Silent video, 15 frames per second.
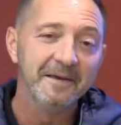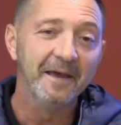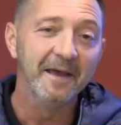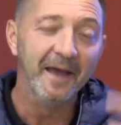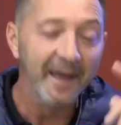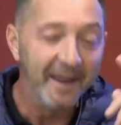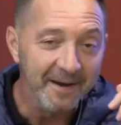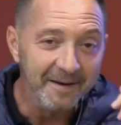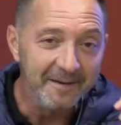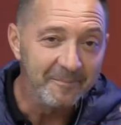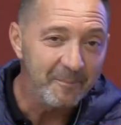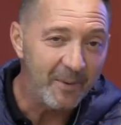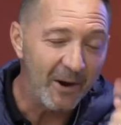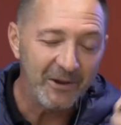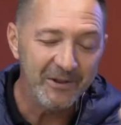
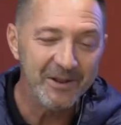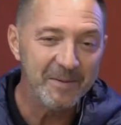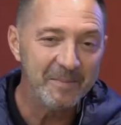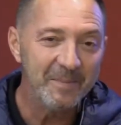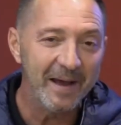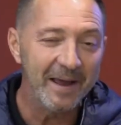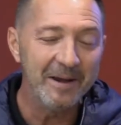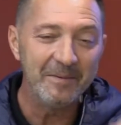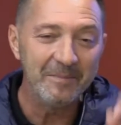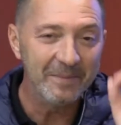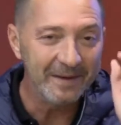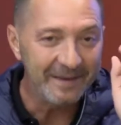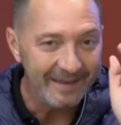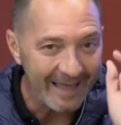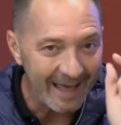And pardon the pun,
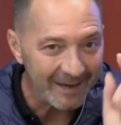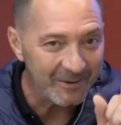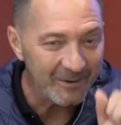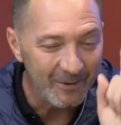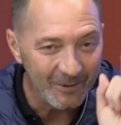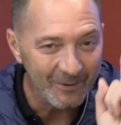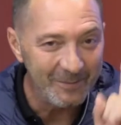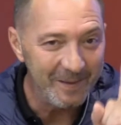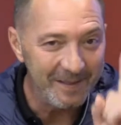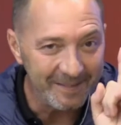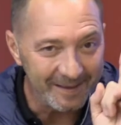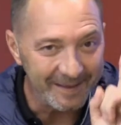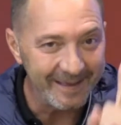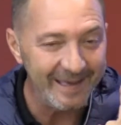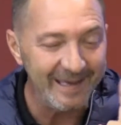but that could be
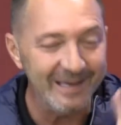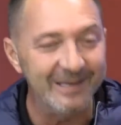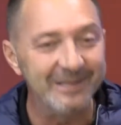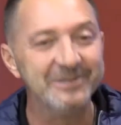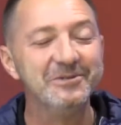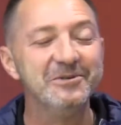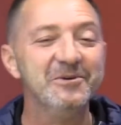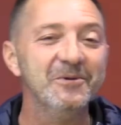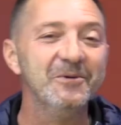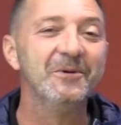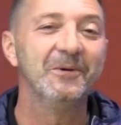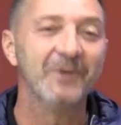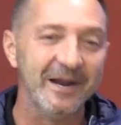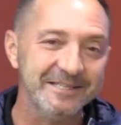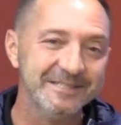the key to
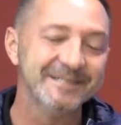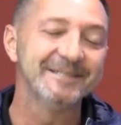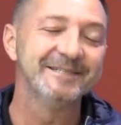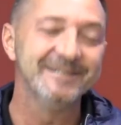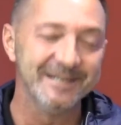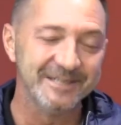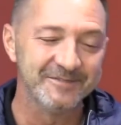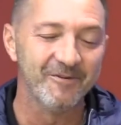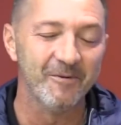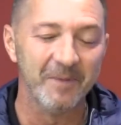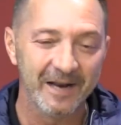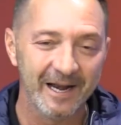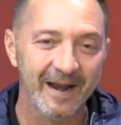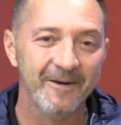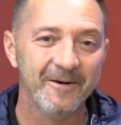great success for
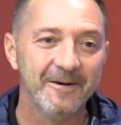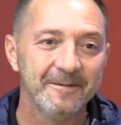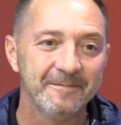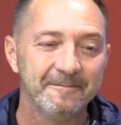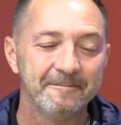McLaren.